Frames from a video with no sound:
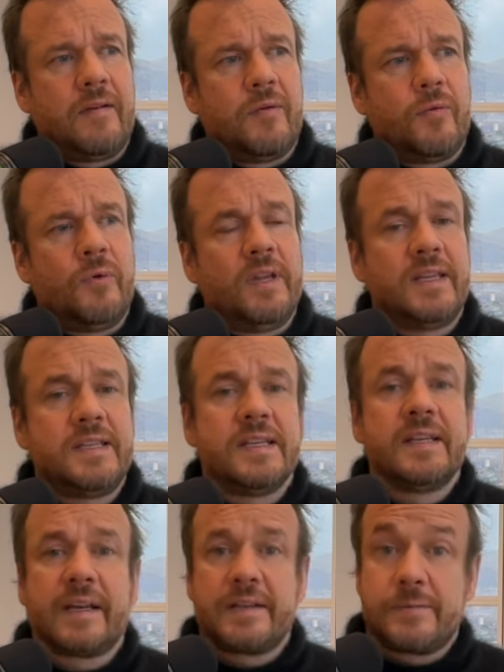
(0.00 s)
religion
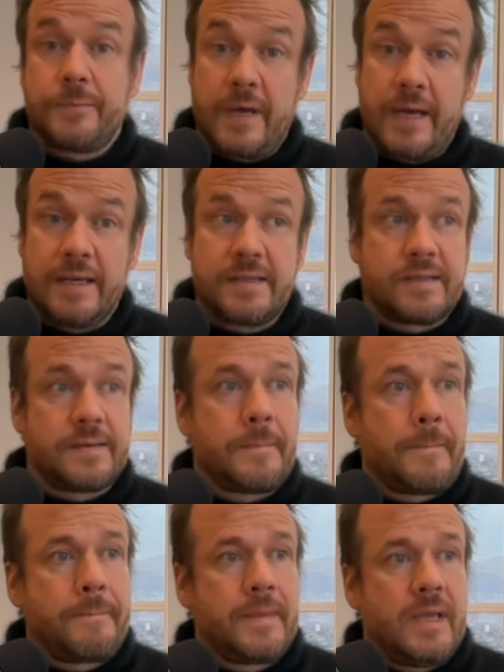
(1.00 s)
at its best
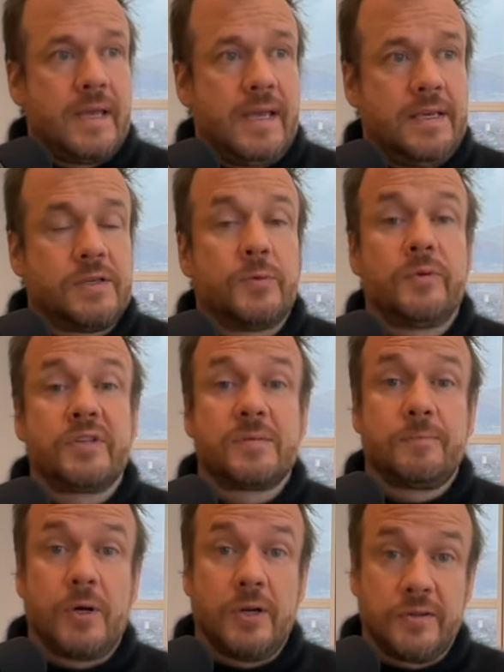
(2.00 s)
is a
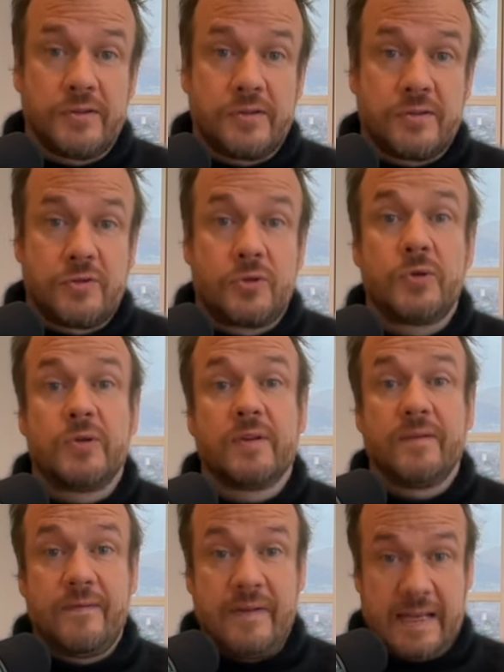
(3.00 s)
response to an
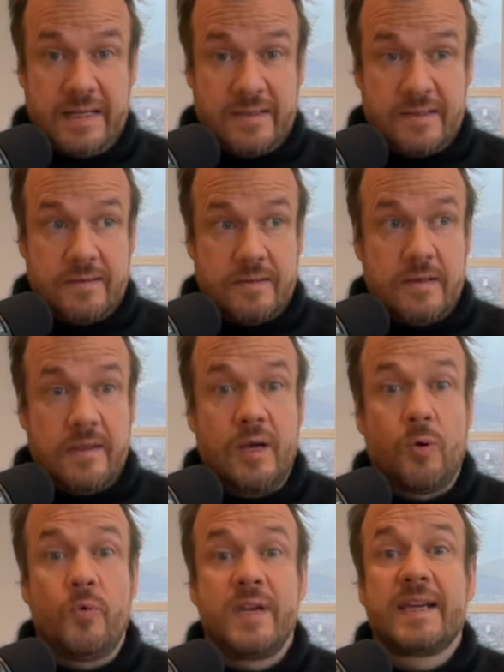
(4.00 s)
event
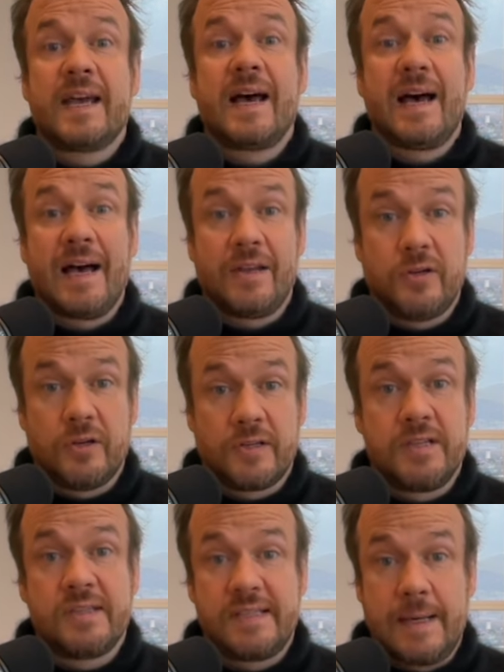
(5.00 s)
that we cannot
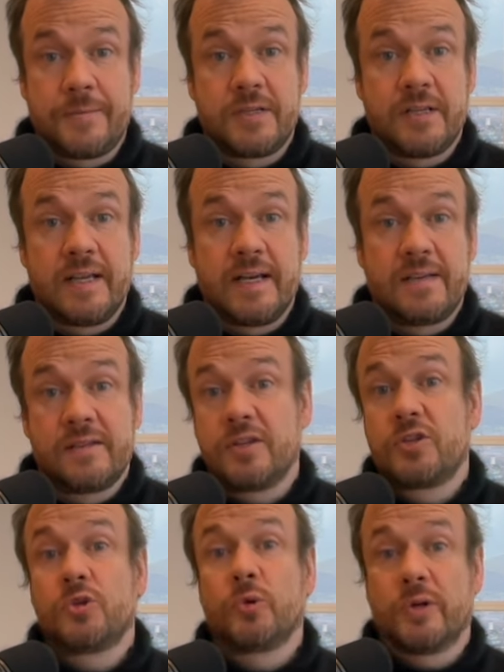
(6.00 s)
conceptualize, that
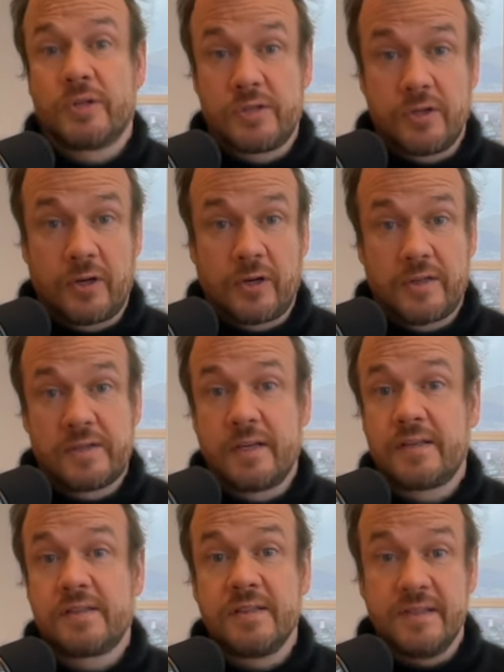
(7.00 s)
short circuits
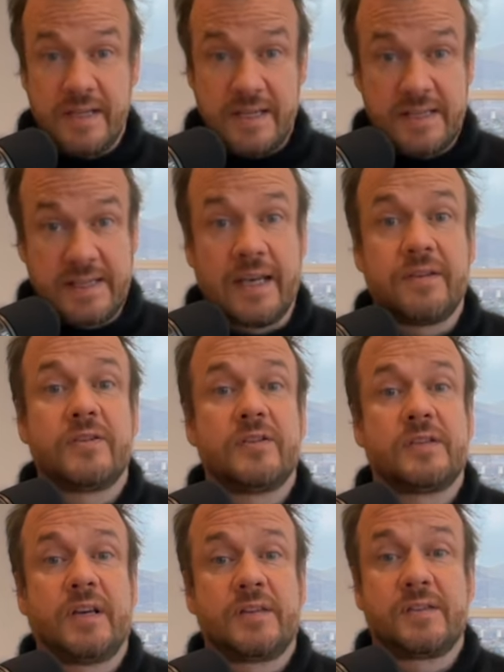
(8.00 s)
us and
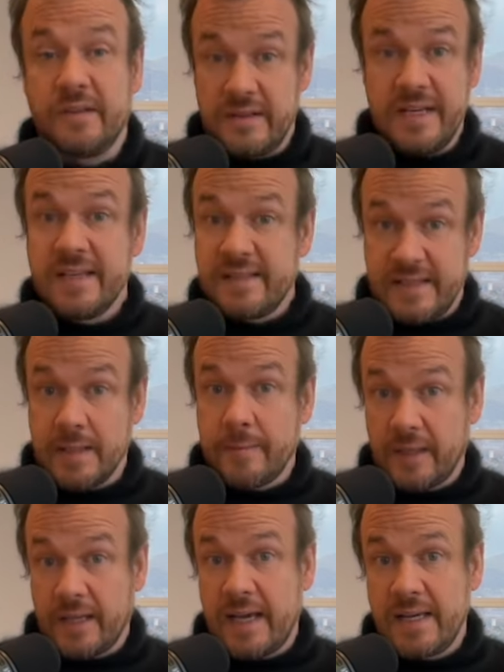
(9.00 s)
decenters us and
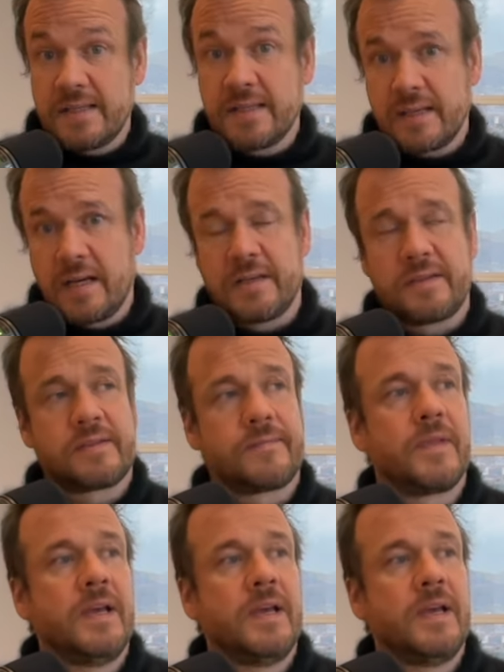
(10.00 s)
destabilizes us.